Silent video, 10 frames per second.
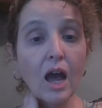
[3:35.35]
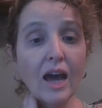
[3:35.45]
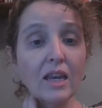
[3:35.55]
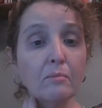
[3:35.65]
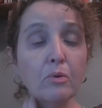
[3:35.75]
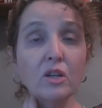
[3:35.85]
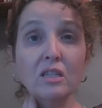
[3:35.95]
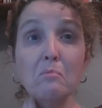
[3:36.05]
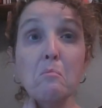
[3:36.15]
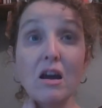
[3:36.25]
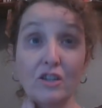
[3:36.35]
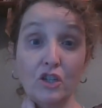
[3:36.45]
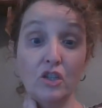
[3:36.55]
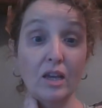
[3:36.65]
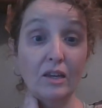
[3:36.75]
I didn't put as much
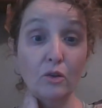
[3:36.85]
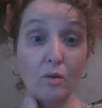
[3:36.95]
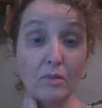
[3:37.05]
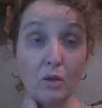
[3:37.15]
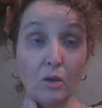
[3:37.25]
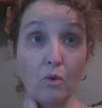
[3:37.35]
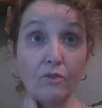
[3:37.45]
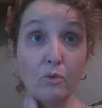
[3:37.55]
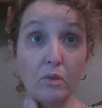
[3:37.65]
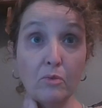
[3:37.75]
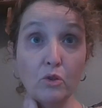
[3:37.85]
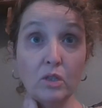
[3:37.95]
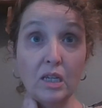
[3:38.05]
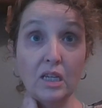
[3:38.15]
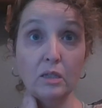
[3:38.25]
as I normally would with
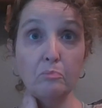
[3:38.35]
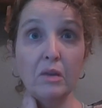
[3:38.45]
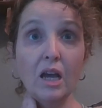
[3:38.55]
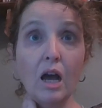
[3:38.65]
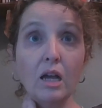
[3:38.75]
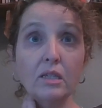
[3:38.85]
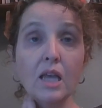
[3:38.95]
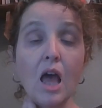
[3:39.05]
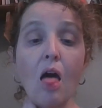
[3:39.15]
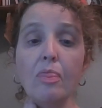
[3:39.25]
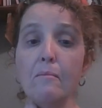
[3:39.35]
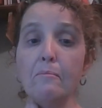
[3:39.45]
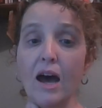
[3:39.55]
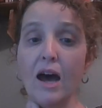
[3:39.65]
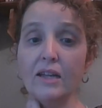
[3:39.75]
most teas because the
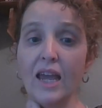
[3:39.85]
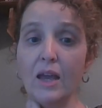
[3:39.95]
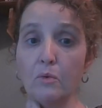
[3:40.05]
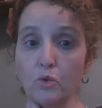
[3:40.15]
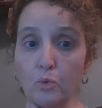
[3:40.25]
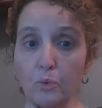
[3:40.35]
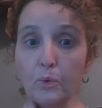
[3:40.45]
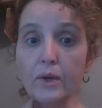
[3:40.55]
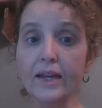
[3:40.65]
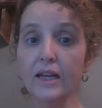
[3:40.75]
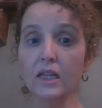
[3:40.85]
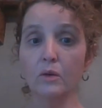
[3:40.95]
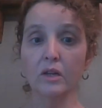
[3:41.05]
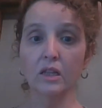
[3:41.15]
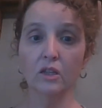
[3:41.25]
mate was really,
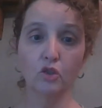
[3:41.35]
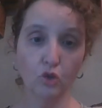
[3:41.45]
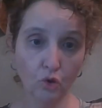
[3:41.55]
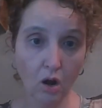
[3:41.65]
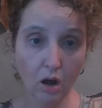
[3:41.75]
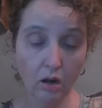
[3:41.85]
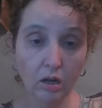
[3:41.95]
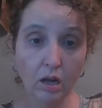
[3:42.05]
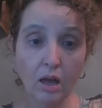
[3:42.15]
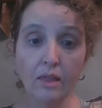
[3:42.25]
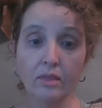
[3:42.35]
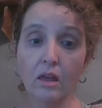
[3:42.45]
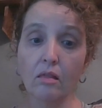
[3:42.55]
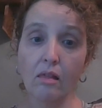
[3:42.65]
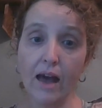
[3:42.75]
really strong
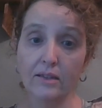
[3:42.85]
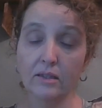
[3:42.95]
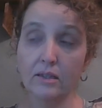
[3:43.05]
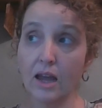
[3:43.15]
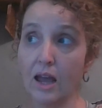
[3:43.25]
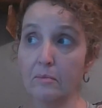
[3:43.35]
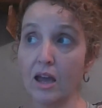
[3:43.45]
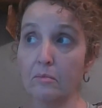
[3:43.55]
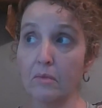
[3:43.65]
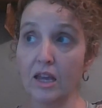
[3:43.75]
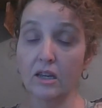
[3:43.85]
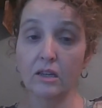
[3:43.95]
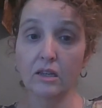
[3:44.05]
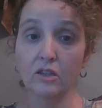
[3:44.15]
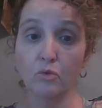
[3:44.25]
the last time I made
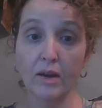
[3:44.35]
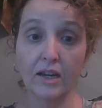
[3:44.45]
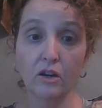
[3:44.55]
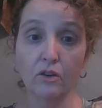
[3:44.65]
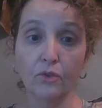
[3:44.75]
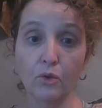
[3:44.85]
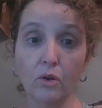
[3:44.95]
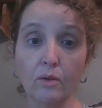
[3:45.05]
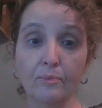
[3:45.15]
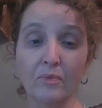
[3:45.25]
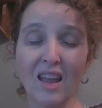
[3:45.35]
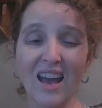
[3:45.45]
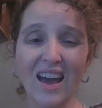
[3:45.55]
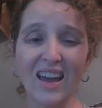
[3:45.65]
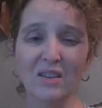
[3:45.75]
this reindeer fuel.
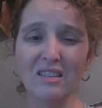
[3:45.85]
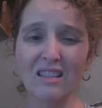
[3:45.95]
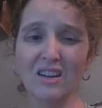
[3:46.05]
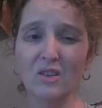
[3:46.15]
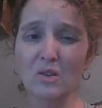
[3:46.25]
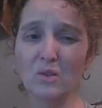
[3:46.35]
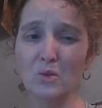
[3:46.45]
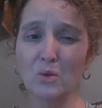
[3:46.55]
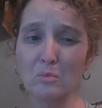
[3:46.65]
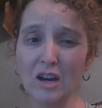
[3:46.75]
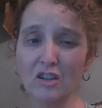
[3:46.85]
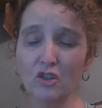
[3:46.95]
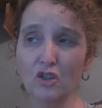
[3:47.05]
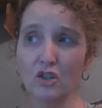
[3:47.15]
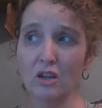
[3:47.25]
And it was a little too
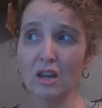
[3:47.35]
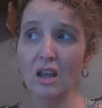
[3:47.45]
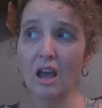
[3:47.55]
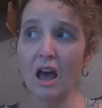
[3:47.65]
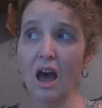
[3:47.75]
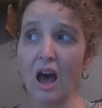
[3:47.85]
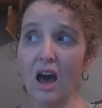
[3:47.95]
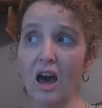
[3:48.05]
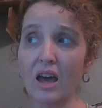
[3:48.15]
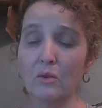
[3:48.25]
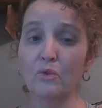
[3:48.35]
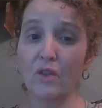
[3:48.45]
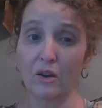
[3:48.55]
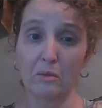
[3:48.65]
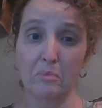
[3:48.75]
much. It was
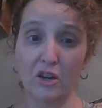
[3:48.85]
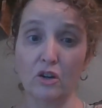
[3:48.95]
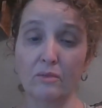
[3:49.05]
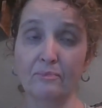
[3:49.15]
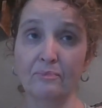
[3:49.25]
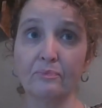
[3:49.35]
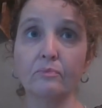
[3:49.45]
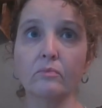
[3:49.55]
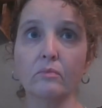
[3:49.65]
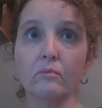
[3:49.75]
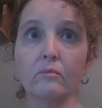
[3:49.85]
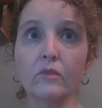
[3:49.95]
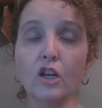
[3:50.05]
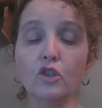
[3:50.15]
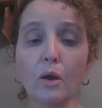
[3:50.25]
very bitter.
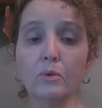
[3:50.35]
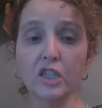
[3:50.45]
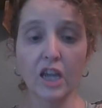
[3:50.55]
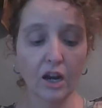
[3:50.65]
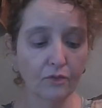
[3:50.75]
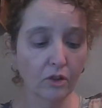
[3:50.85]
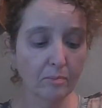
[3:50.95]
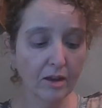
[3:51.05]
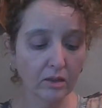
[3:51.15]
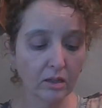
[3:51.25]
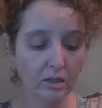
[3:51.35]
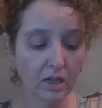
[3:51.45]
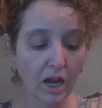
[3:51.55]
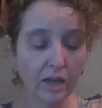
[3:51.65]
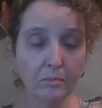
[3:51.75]
So I was careful about the
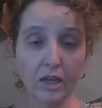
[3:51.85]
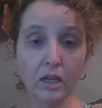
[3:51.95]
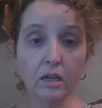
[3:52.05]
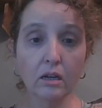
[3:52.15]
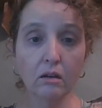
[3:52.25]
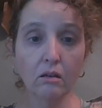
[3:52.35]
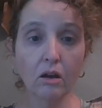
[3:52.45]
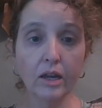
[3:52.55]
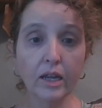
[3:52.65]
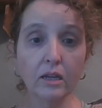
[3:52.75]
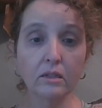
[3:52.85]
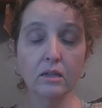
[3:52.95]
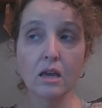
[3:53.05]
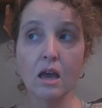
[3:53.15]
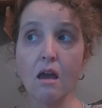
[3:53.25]
timing on
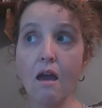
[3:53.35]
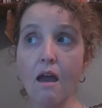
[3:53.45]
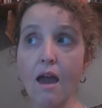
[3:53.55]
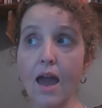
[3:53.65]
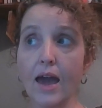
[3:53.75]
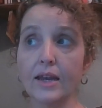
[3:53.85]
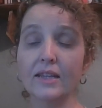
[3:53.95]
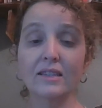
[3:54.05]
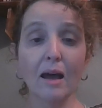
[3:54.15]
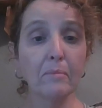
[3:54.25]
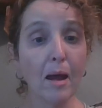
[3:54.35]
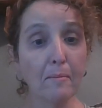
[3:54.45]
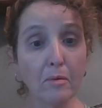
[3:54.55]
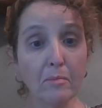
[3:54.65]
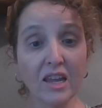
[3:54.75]
it. And it's got
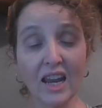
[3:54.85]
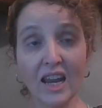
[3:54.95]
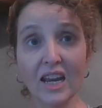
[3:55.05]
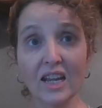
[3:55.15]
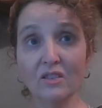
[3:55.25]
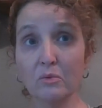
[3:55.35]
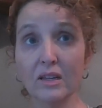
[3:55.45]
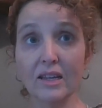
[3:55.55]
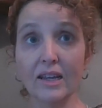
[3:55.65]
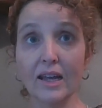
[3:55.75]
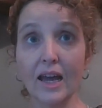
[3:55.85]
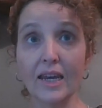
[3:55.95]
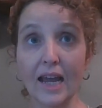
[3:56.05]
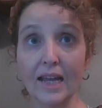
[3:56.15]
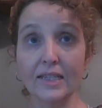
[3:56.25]
peppermint in it. It's really a
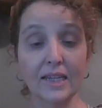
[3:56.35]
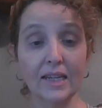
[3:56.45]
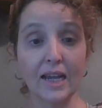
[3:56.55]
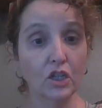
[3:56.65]
nice tea.